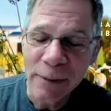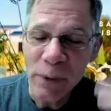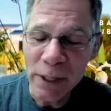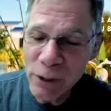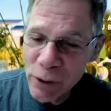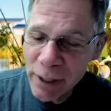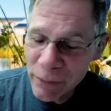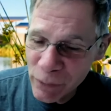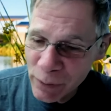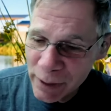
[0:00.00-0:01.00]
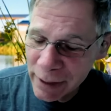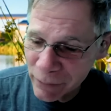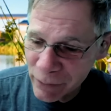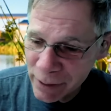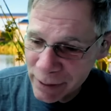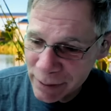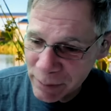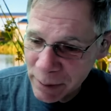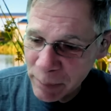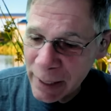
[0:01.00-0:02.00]
then you if you think of it the,
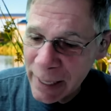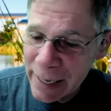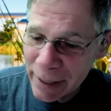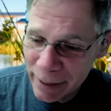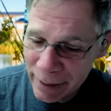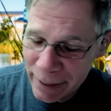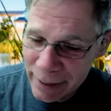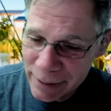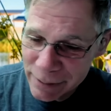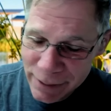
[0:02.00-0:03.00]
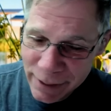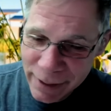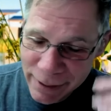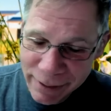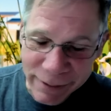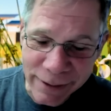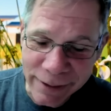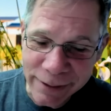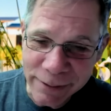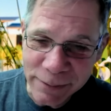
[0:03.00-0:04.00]
the black adds a
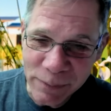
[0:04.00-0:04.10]
uh,